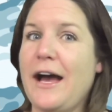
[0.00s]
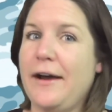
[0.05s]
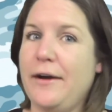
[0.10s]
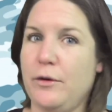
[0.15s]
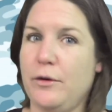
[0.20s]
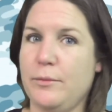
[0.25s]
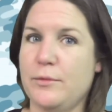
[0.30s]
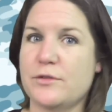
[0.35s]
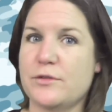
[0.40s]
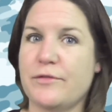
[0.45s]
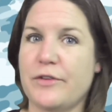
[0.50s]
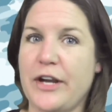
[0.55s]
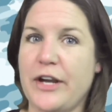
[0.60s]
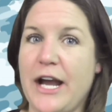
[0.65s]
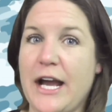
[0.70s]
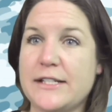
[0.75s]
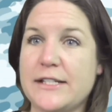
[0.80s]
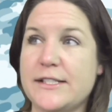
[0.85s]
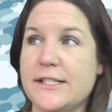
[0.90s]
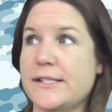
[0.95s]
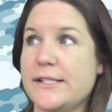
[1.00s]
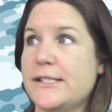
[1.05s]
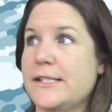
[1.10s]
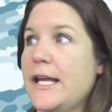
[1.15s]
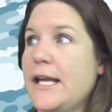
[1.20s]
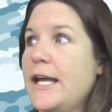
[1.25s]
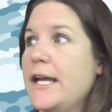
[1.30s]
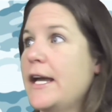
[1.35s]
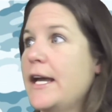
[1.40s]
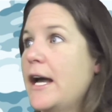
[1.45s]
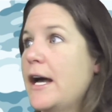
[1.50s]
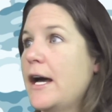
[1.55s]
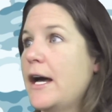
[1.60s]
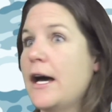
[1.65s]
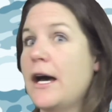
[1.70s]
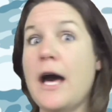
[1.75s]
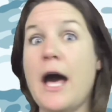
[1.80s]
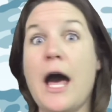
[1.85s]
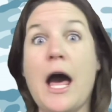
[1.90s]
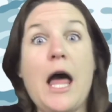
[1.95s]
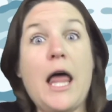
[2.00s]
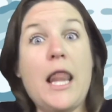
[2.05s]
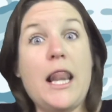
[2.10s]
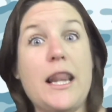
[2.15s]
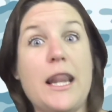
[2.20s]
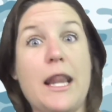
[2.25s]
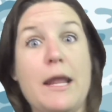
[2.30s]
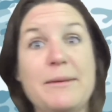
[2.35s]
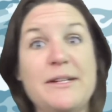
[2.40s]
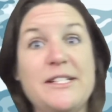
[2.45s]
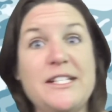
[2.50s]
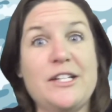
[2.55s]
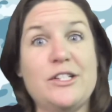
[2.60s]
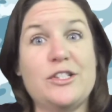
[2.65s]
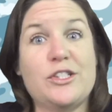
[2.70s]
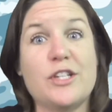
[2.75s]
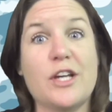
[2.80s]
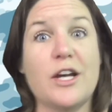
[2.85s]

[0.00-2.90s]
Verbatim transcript: I almost forgot to say, uh, let me teach